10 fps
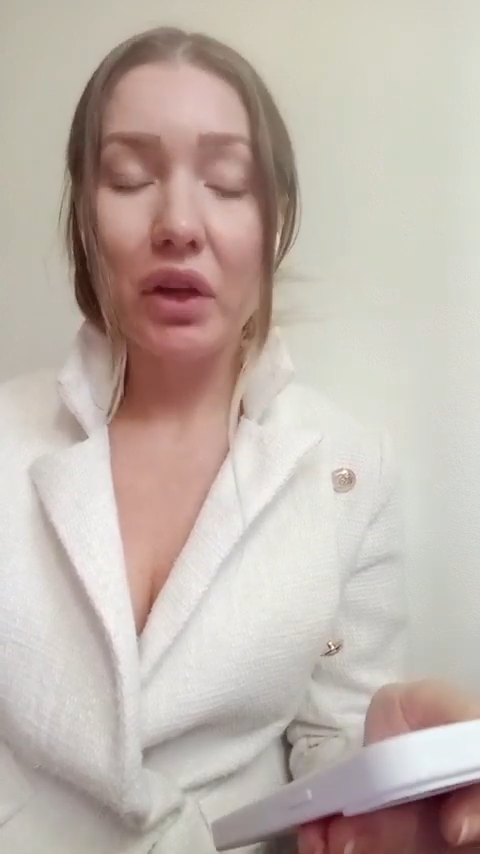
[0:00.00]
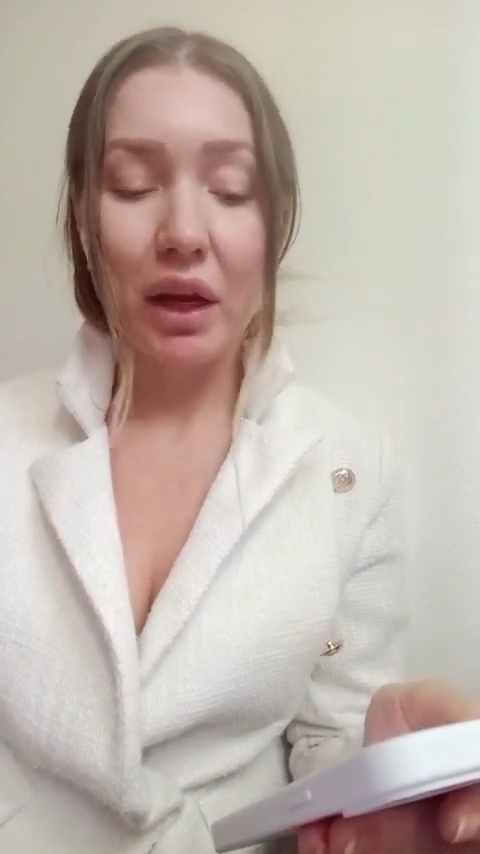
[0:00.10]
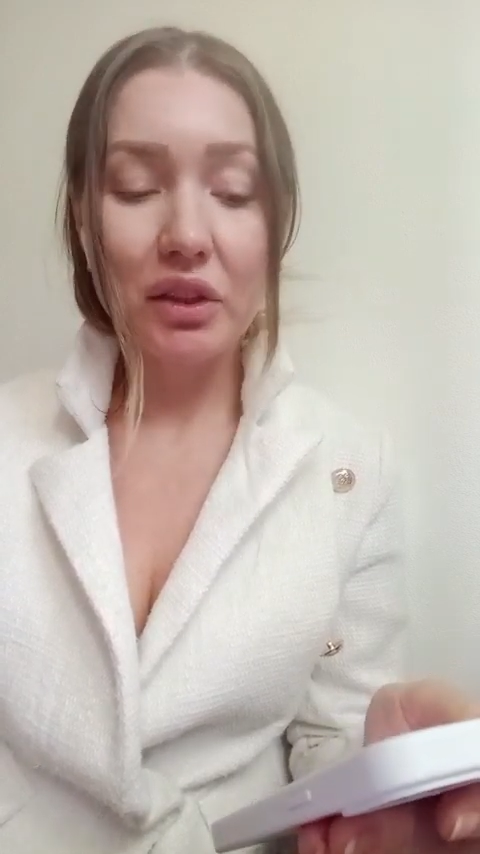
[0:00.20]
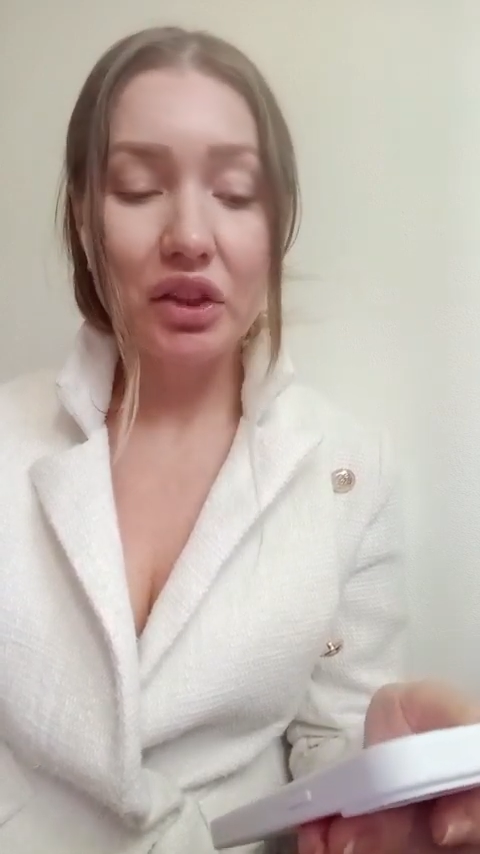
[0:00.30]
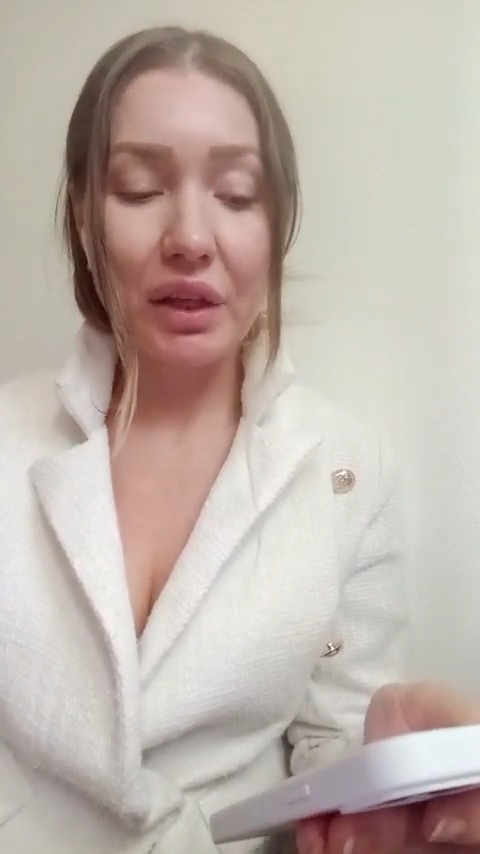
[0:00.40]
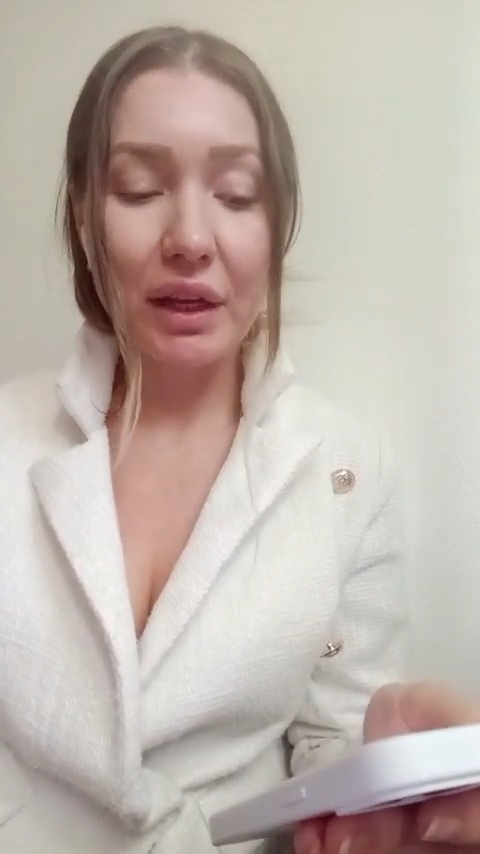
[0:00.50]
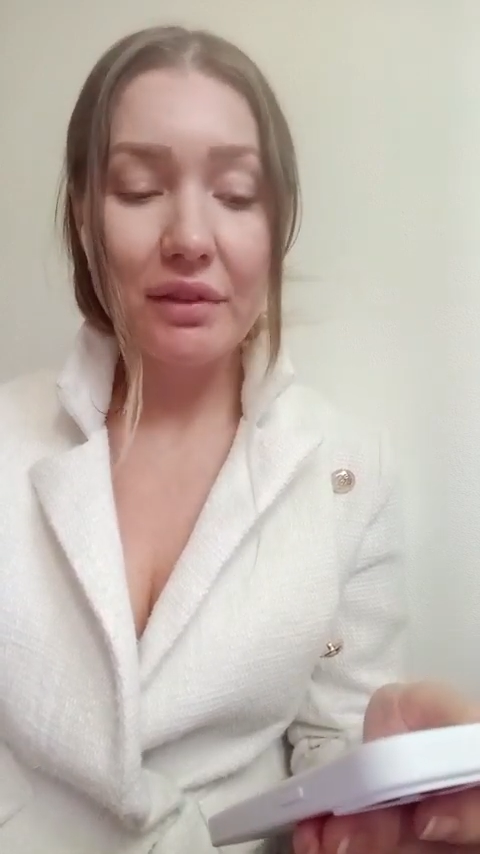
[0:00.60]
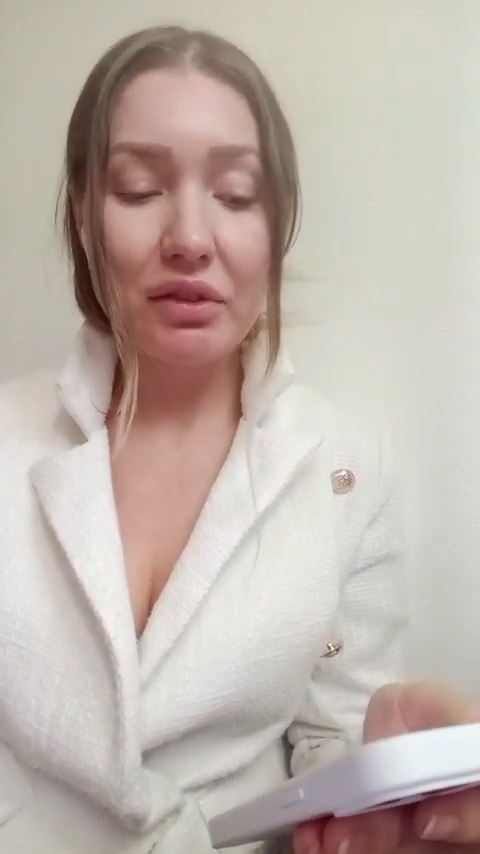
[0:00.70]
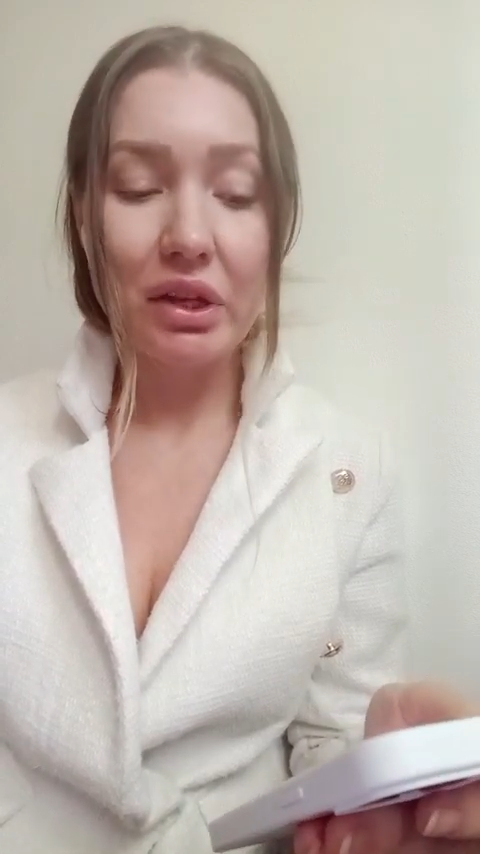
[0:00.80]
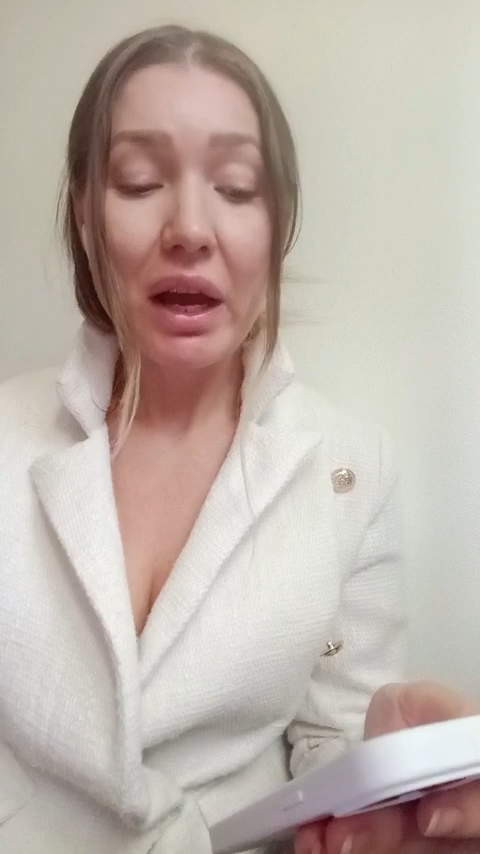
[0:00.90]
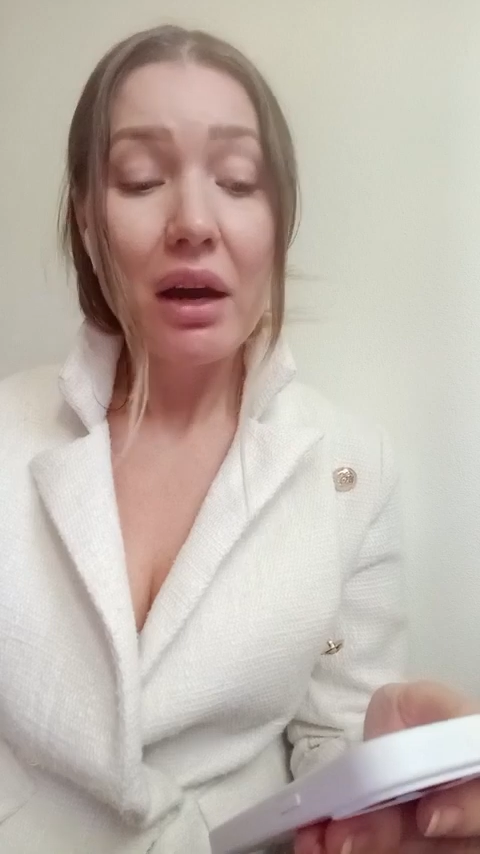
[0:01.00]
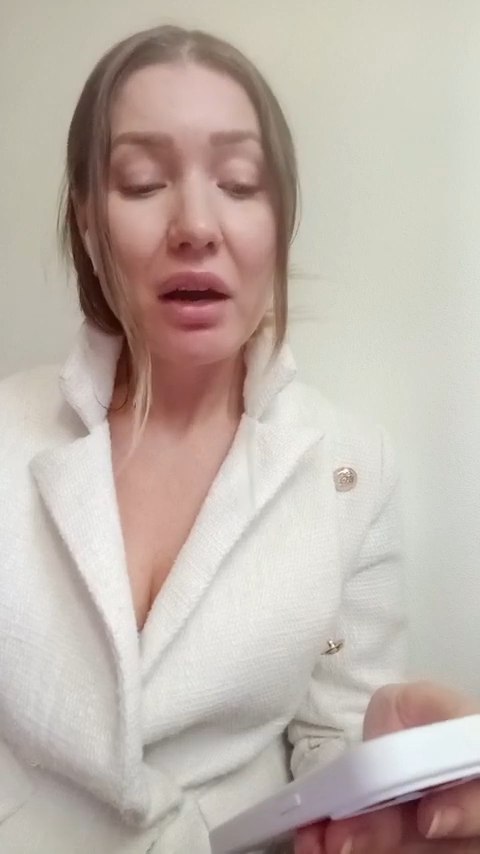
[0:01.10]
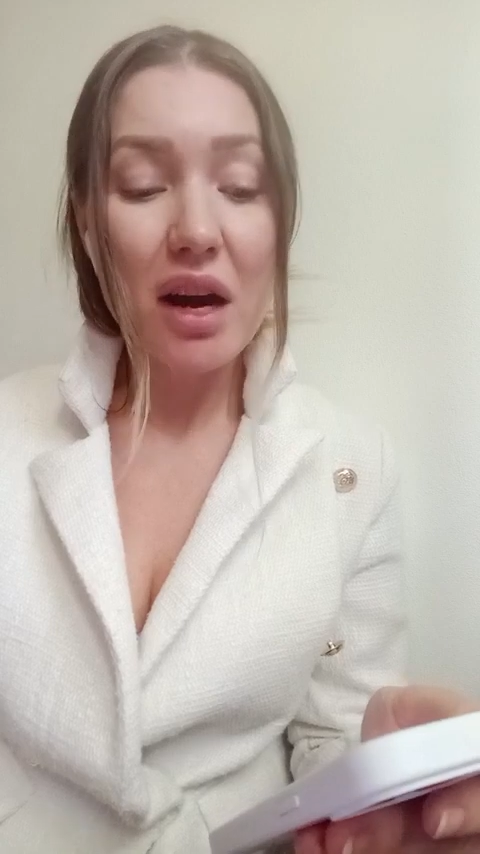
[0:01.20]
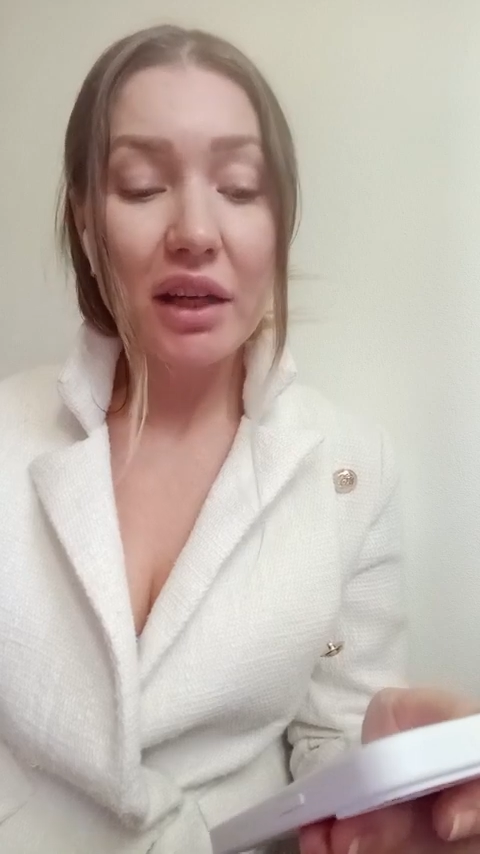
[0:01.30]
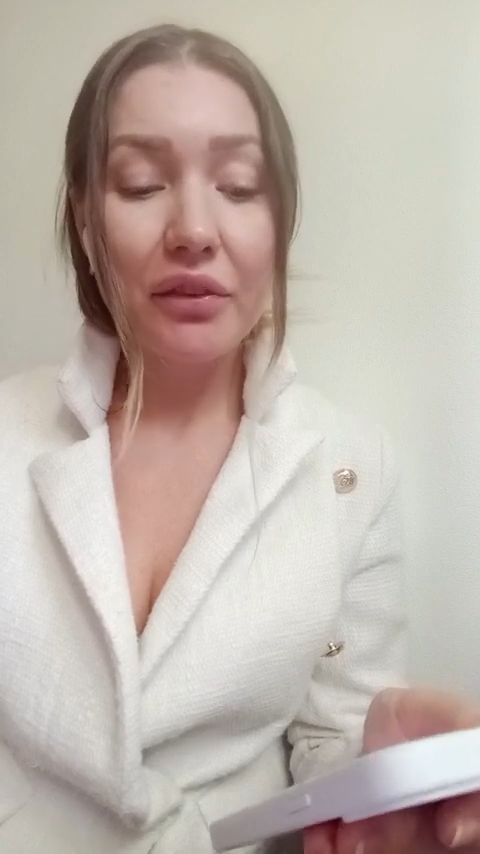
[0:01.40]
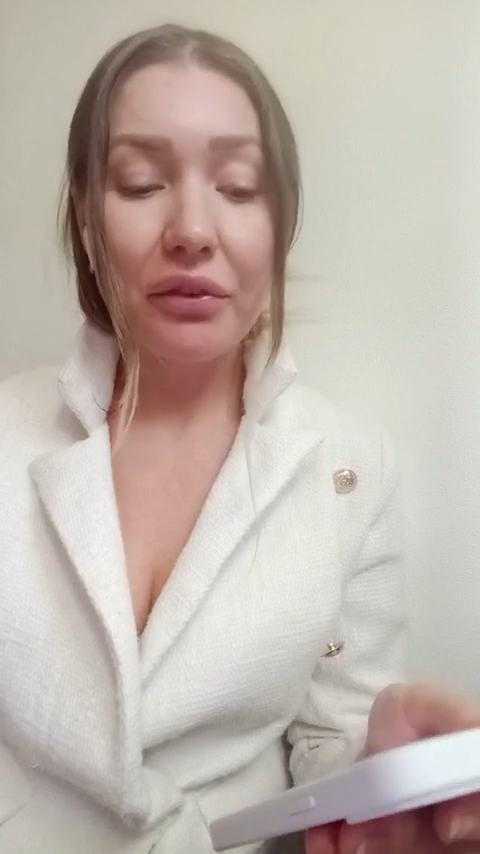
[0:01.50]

the hashtags art,